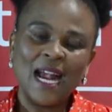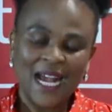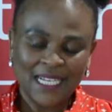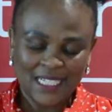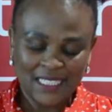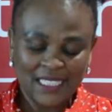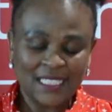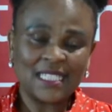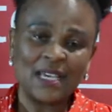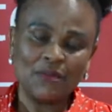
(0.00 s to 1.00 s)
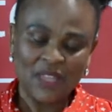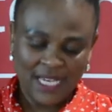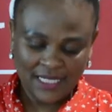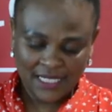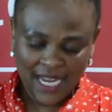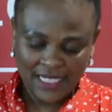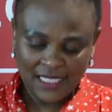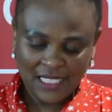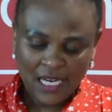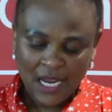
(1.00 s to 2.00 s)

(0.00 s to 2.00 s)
guarantees them that right.